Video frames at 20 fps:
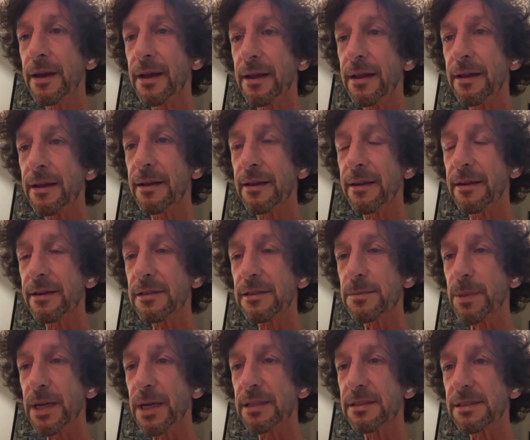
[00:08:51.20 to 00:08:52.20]
And this
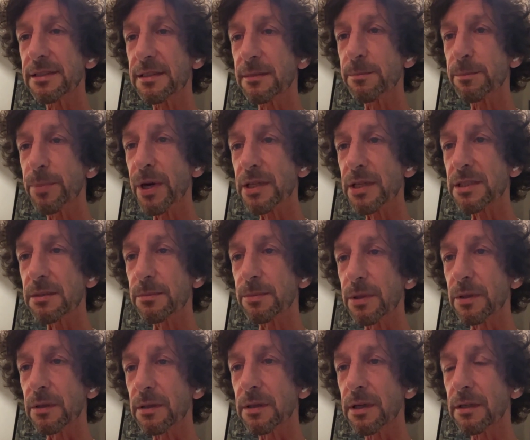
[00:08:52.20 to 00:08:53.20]
place is
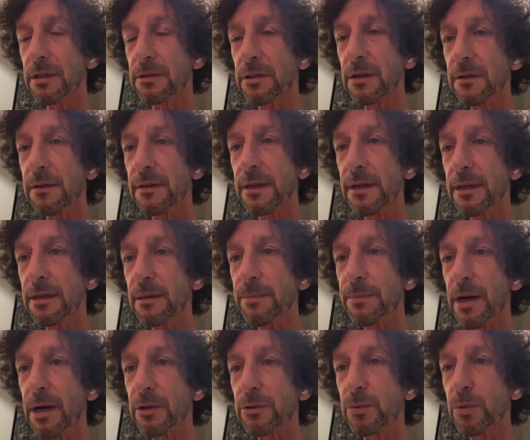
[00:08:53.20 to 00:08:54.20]
impossible. And don't think
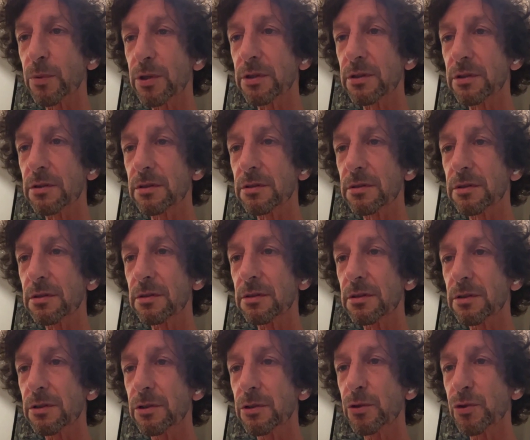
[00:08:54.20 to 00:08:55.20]
about what
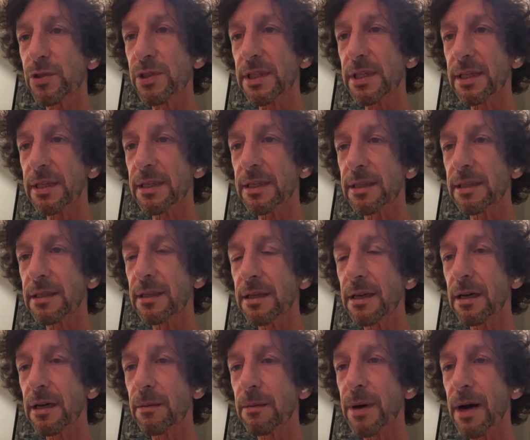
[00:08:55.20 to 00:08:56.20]
you see
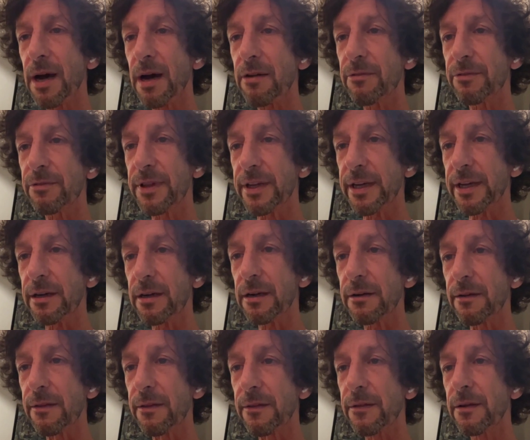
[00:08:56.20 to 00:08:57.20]
above the
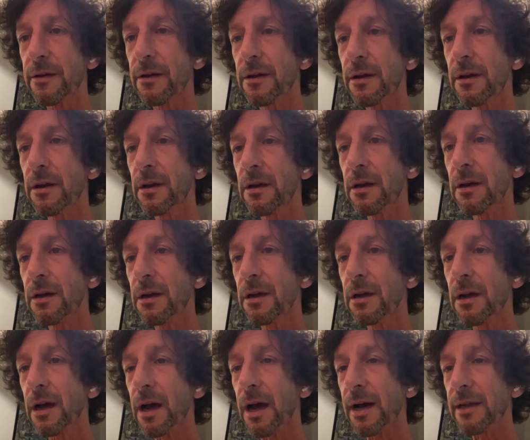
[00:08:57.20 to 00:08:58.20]
earth.
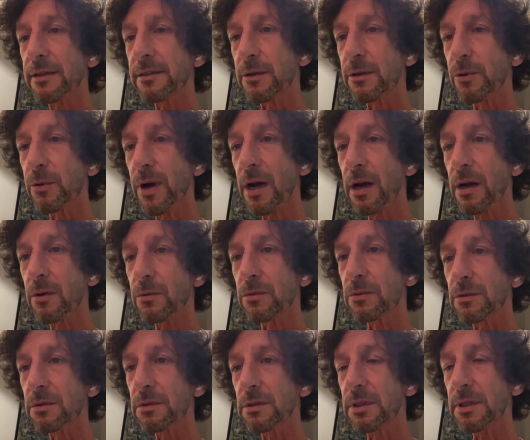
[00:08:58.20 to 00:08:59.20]

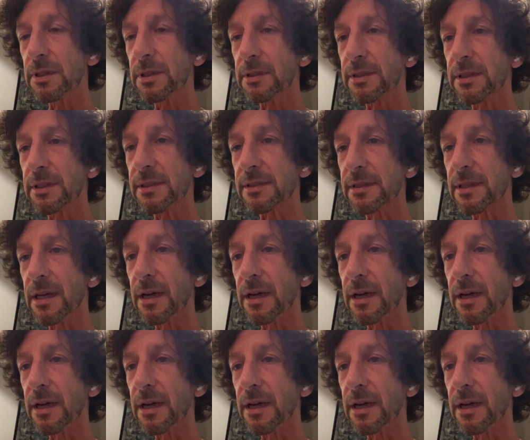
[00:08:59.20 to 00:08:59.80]
Underground, it is